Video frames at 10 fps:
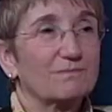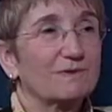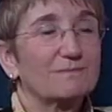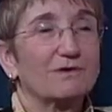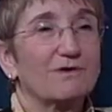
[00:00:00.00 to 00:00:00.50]

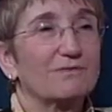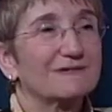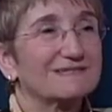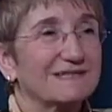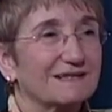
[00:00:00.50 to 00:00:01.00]
people
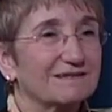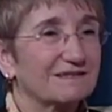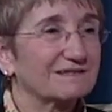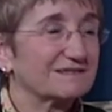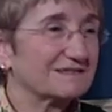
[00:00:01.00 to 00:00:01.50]
always think
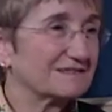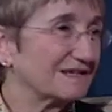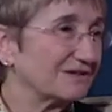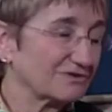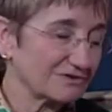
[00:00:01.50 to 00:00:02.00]
that
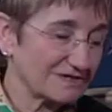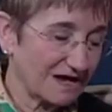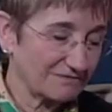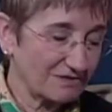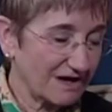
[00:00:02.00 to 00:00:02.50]
seniors
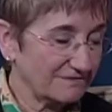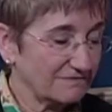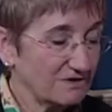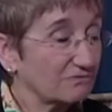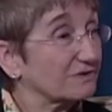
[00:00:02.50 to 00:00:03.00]
have a lot of
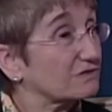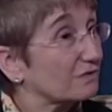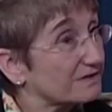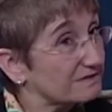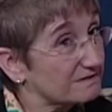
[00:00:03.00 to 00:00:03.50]

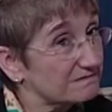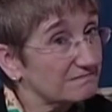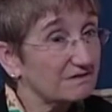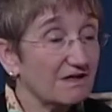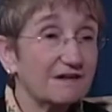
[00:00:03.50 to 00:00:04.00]
resources
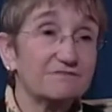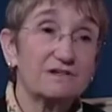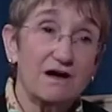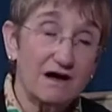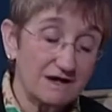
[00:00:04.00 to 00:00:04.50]
and a lot of
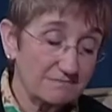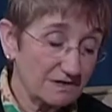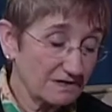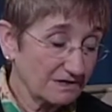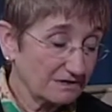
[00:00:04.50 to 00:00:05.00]
time
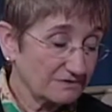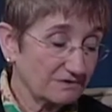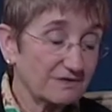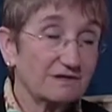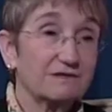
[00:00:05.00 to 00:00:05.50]
so
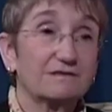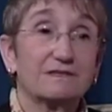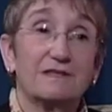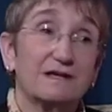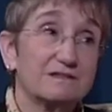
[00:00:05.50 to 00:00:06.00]
that
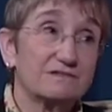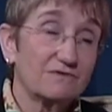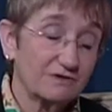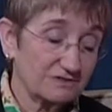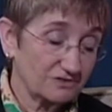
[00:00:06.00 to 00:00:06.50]
they can
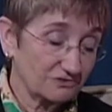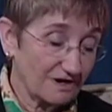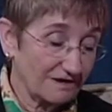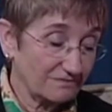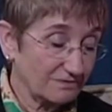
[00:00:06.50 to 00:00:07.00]
devote it to
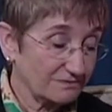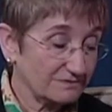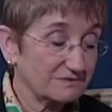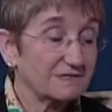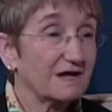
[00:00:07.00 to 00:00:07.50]
travel.
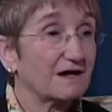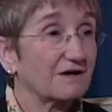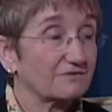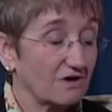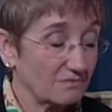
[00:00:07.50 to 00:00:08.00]
So today I
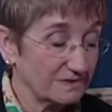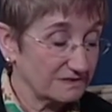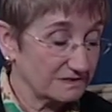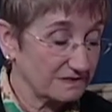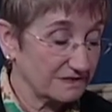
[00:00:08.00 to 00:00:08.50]
thought we'd
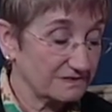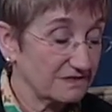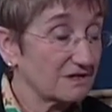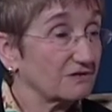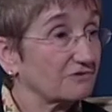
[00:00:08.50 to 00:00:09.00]
discuss
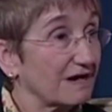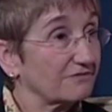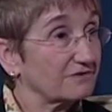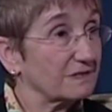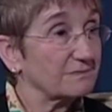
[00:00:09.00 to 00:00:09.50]

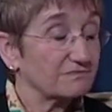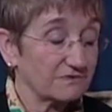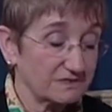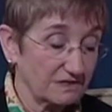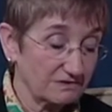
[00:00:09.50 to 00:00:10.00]
travel tips for
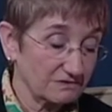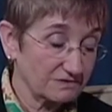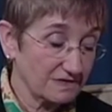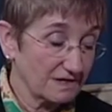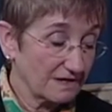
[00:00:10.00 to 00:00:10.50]
seniors